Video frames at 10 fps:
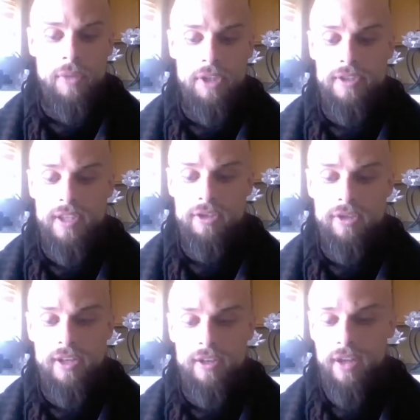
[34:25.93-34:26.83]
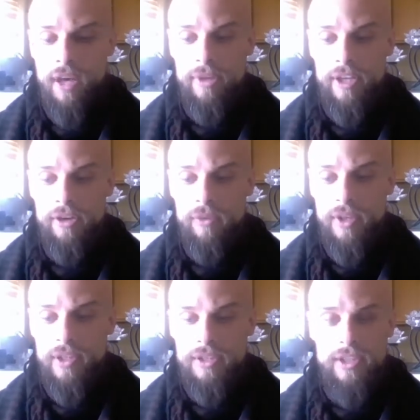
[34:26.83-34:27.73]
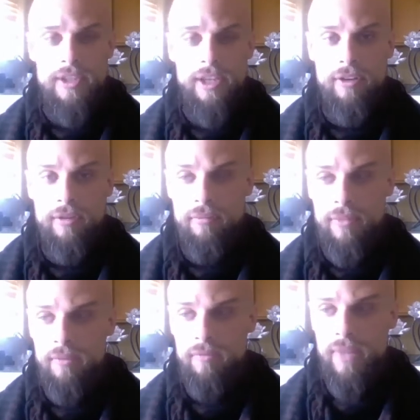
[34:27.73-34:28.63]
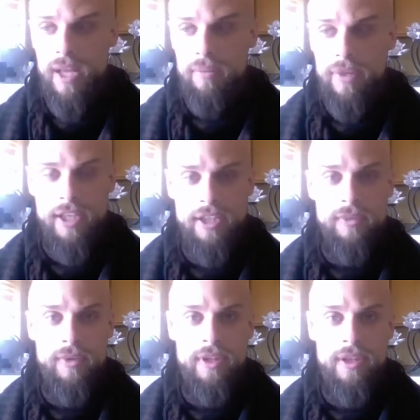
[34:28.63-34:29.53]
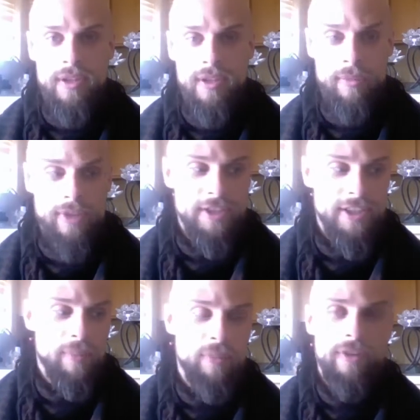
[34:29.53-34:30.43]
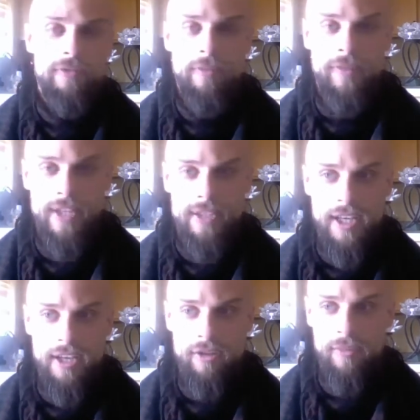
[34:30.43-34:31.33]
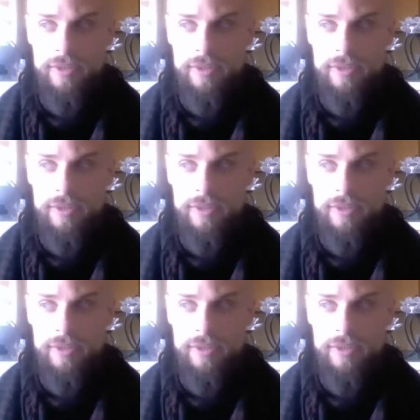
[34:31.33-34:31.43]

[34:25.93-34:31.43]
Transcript: But instead of trying to dominate her, we can sit there and be at peace with it and be separate from that cycle,